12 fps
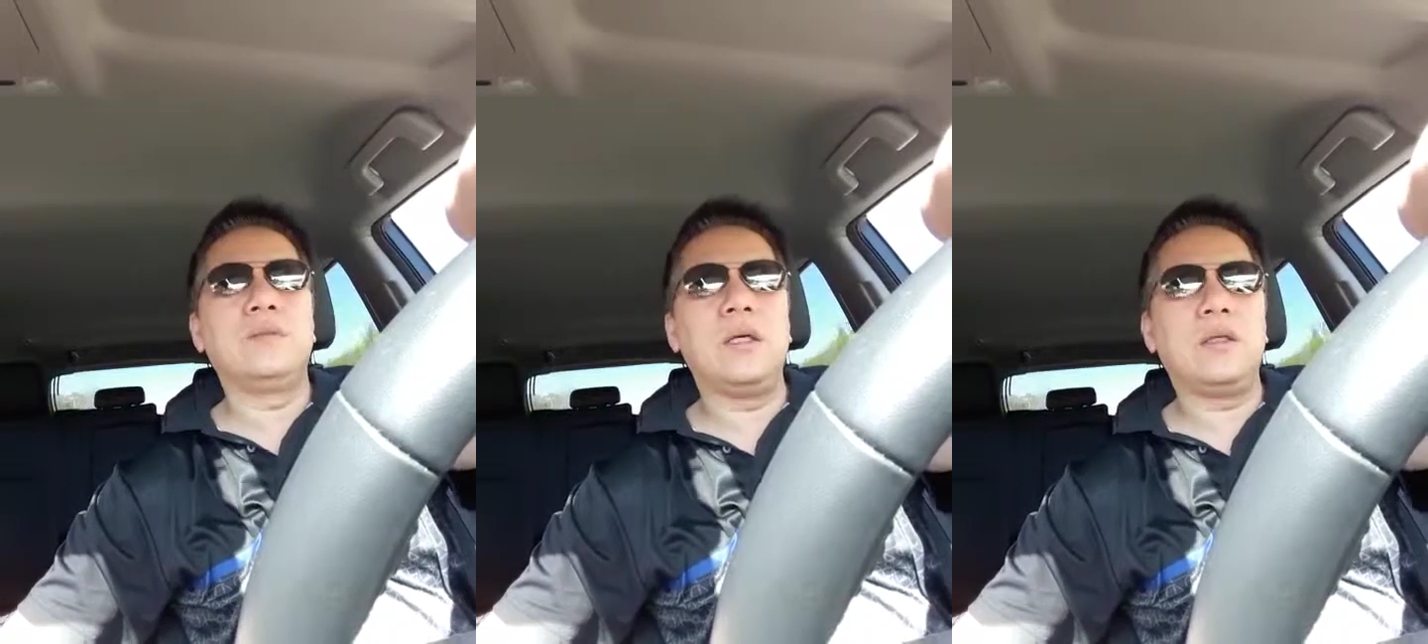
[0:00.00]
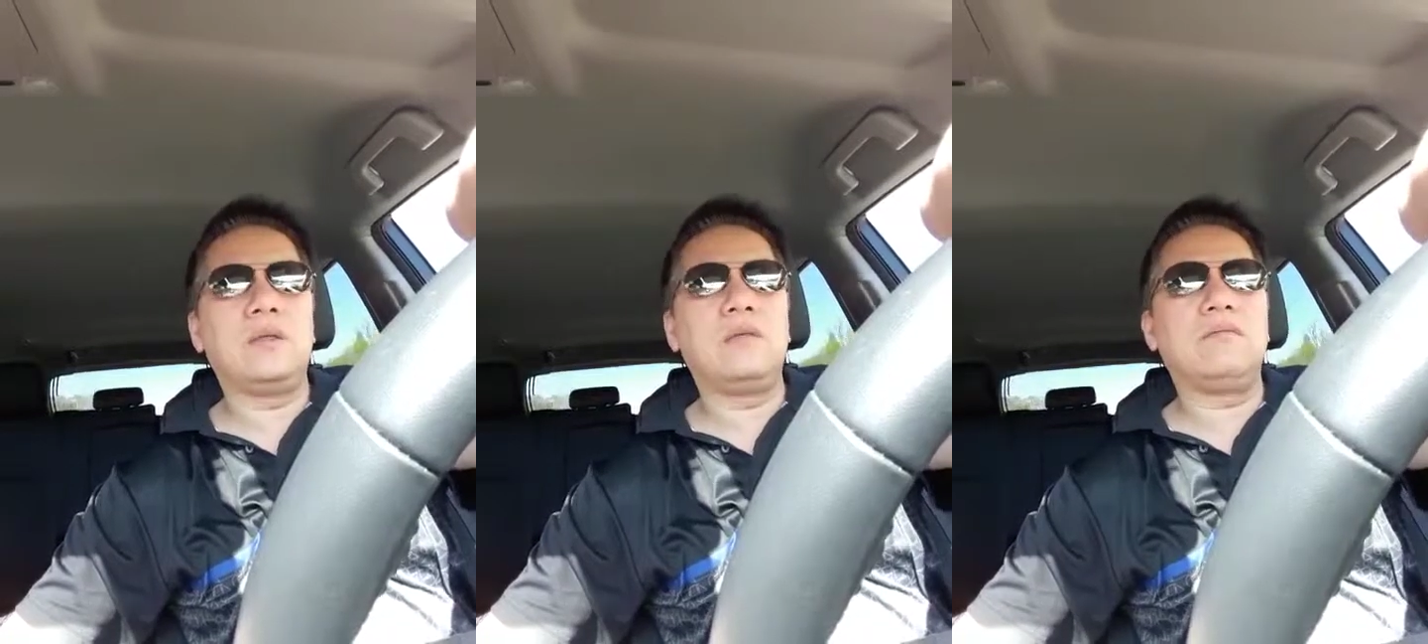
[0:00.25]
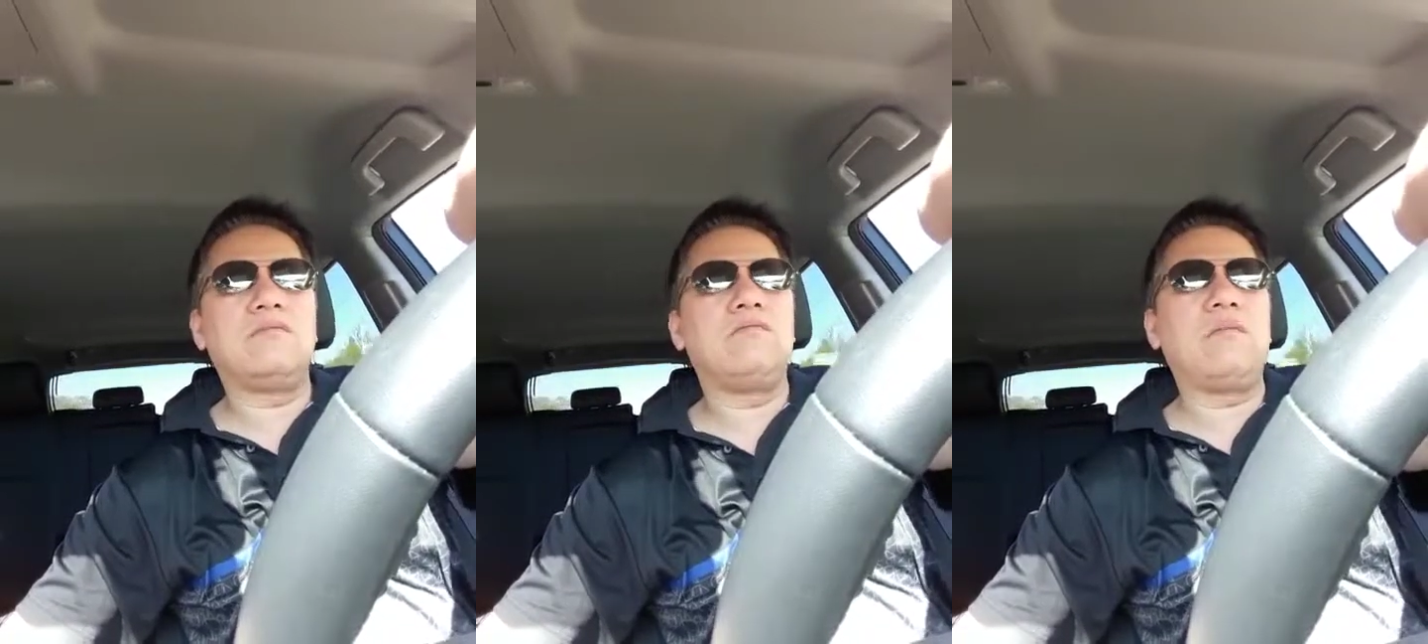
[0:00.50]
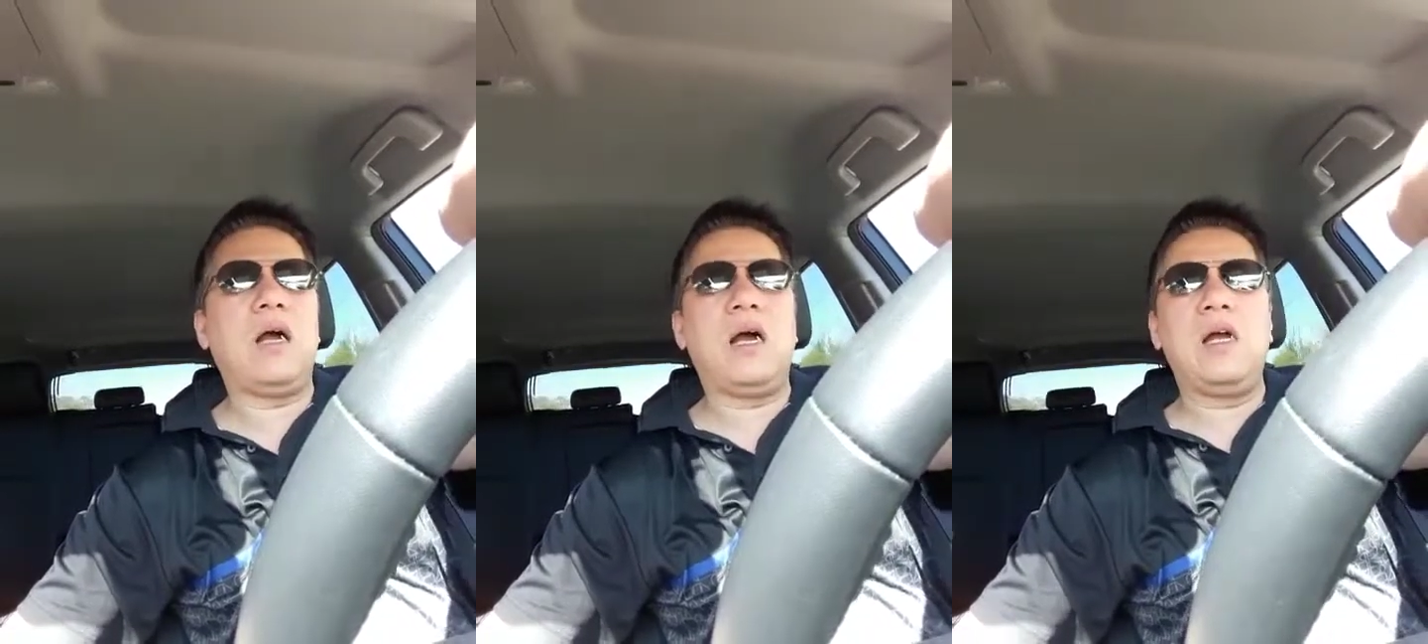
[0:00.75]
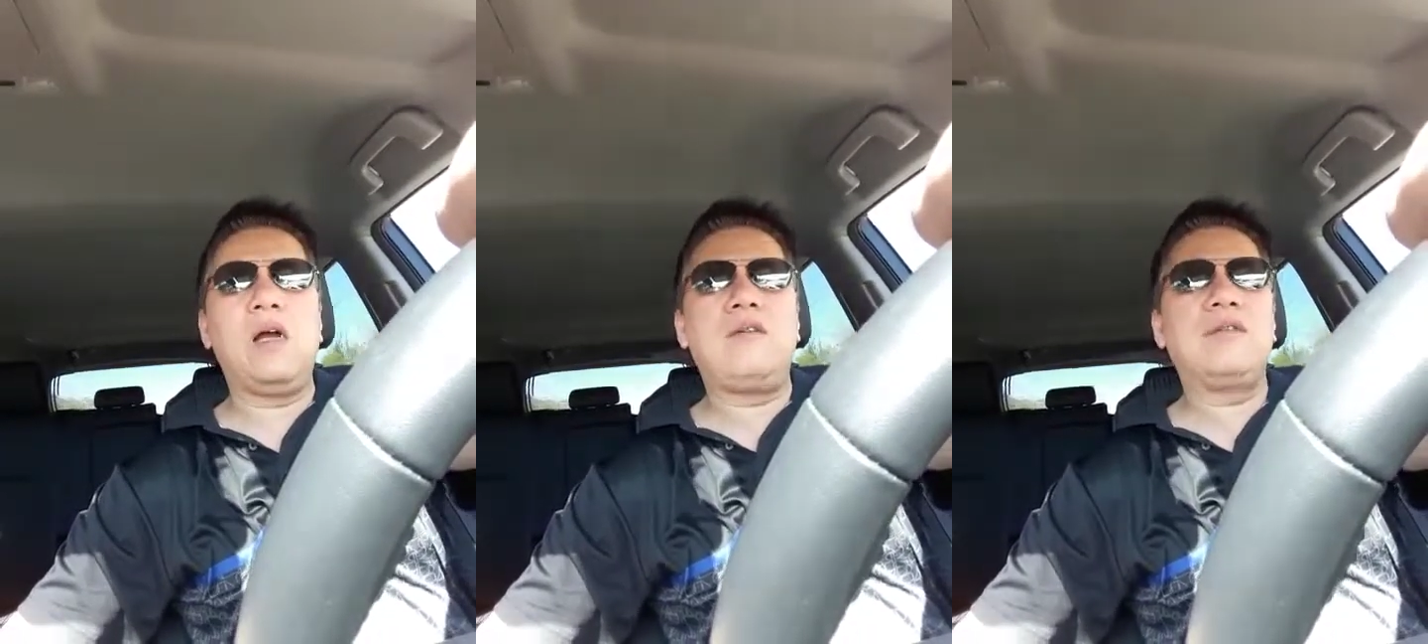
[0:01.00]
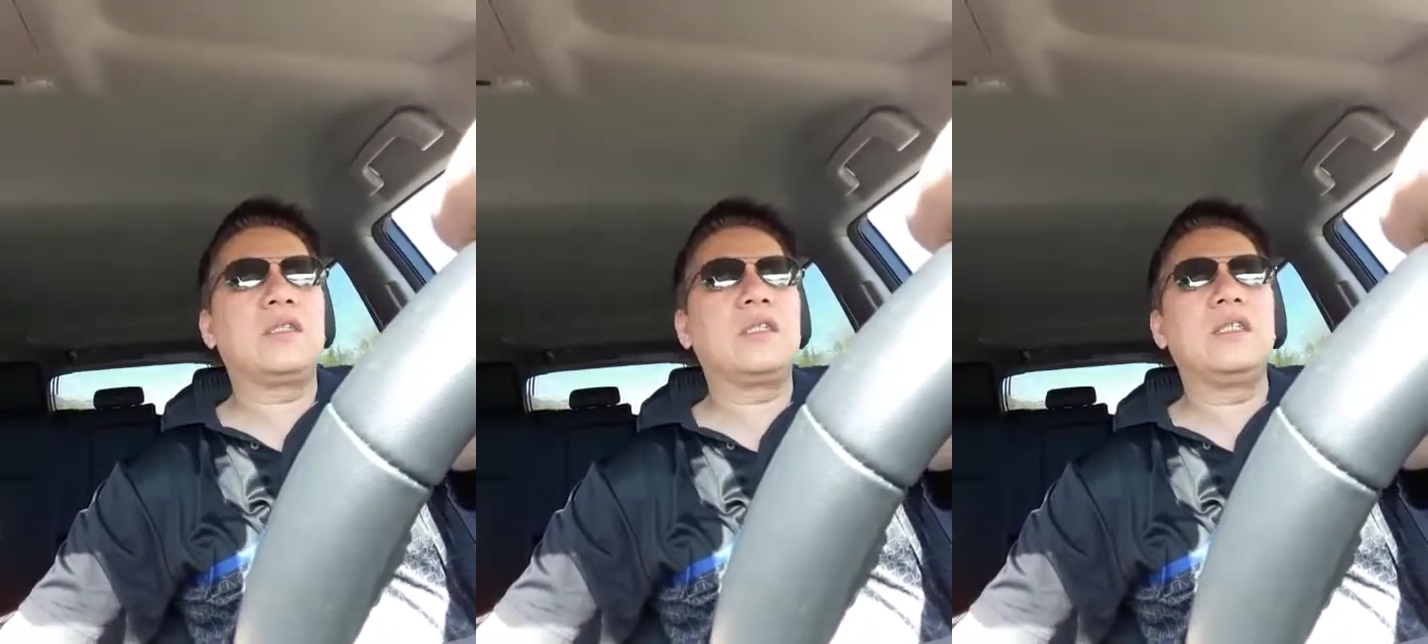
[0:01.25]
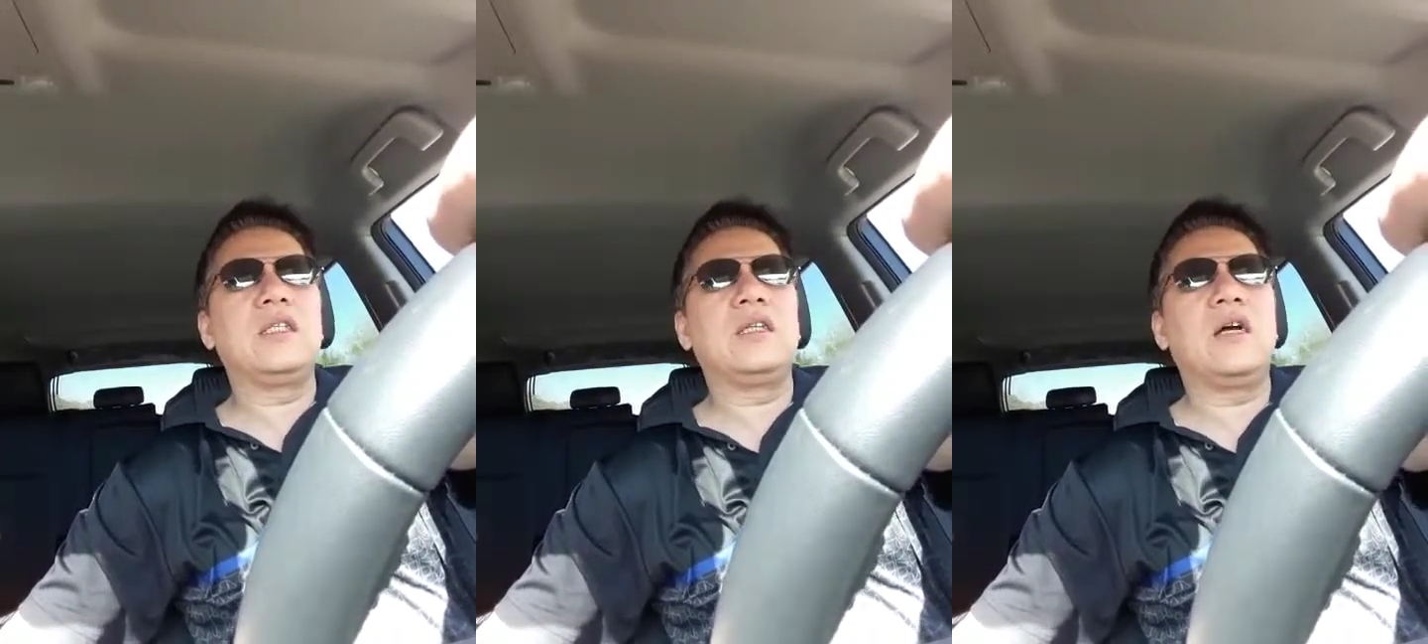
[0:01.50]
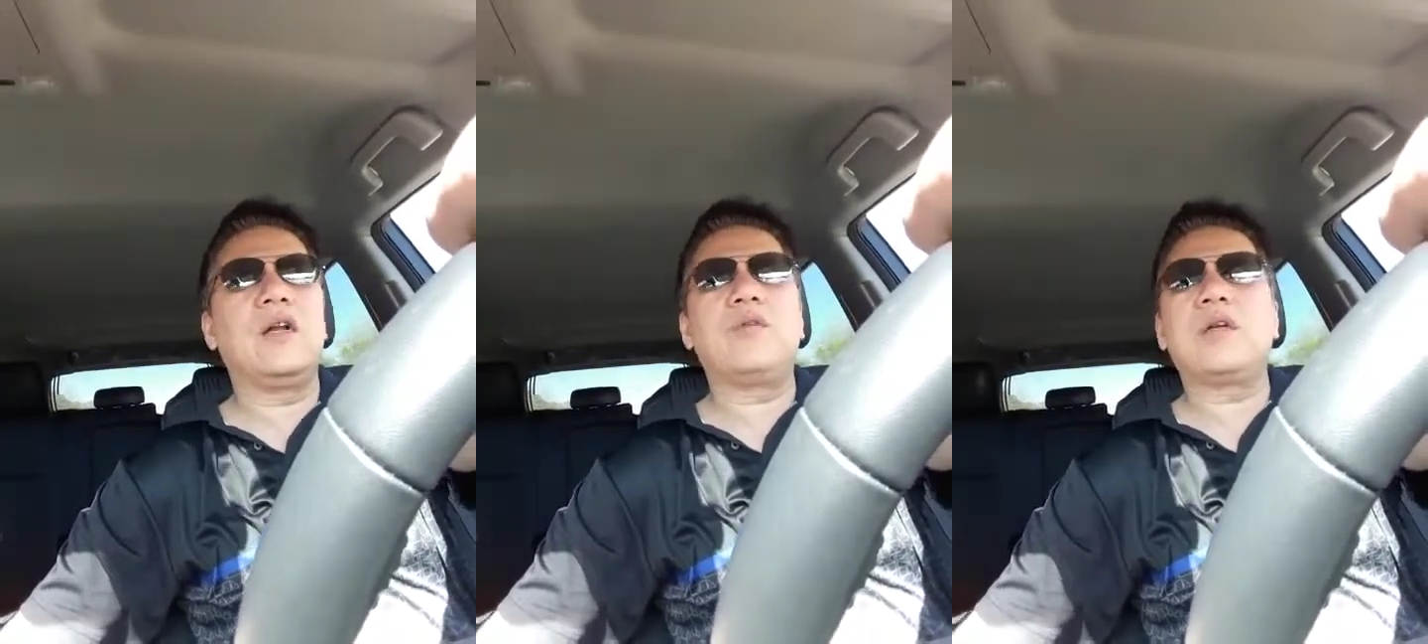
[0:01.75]
But I obviously did
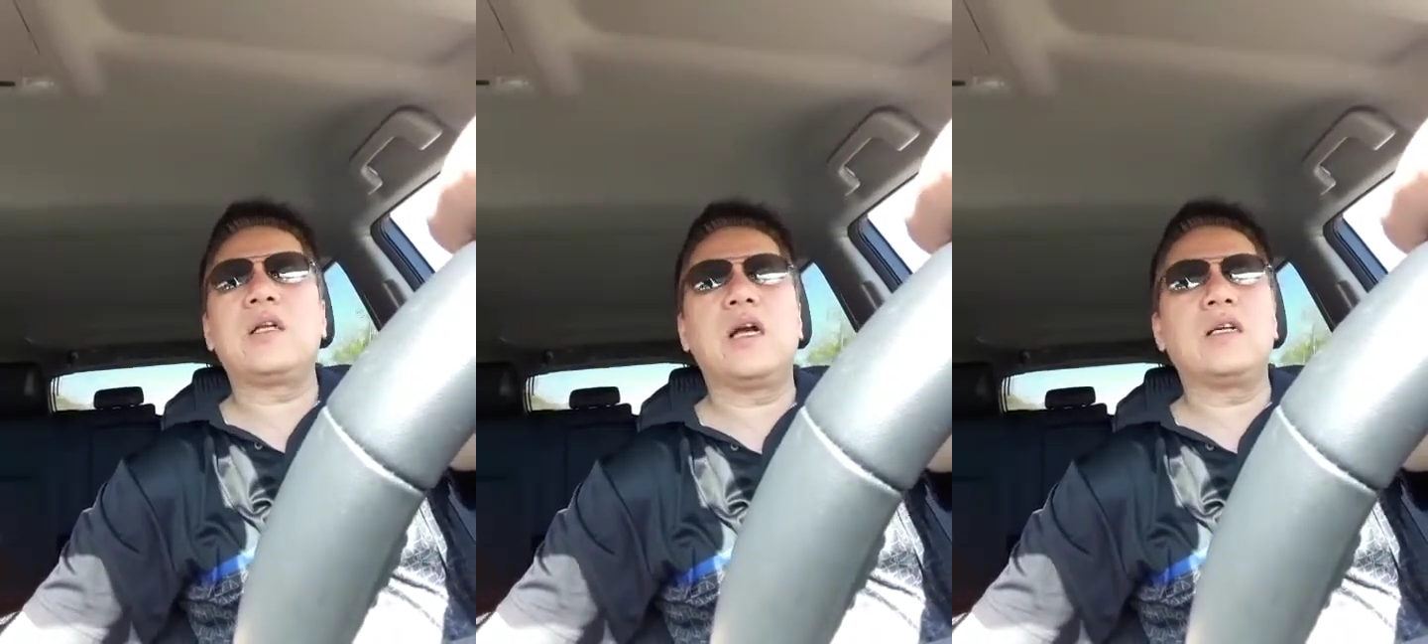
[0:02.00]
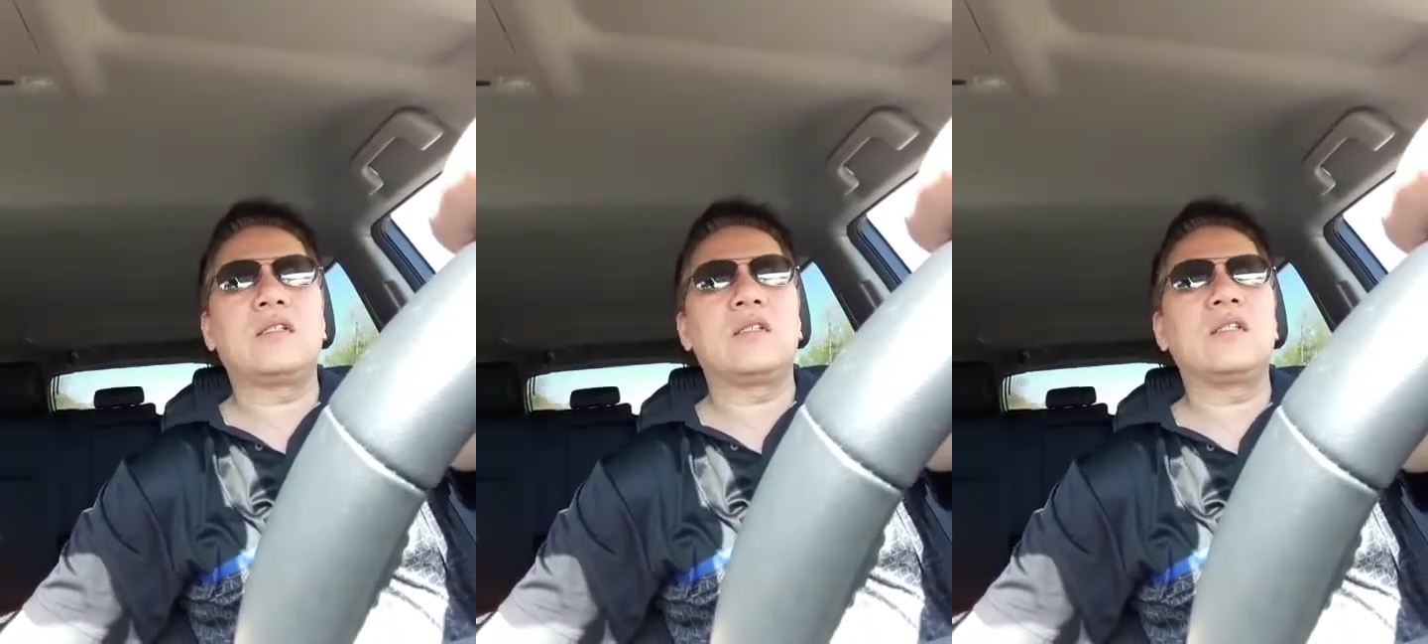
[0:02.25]
not recognize her.